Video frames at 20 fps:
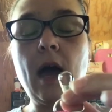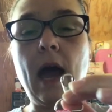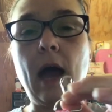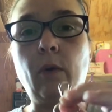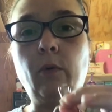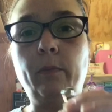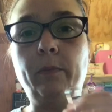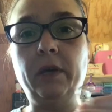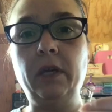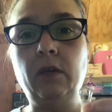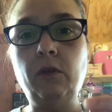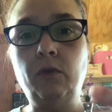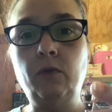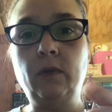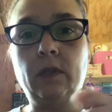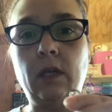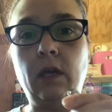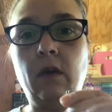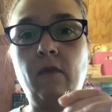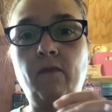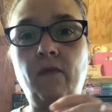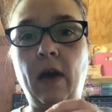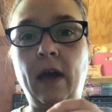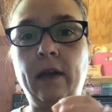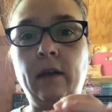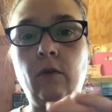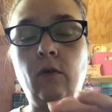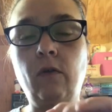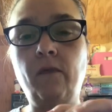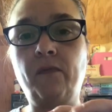I will be using
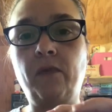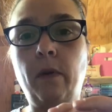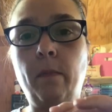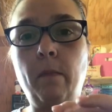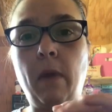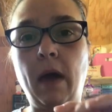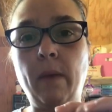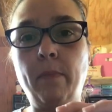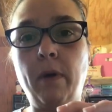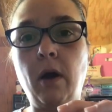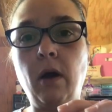vinyl from my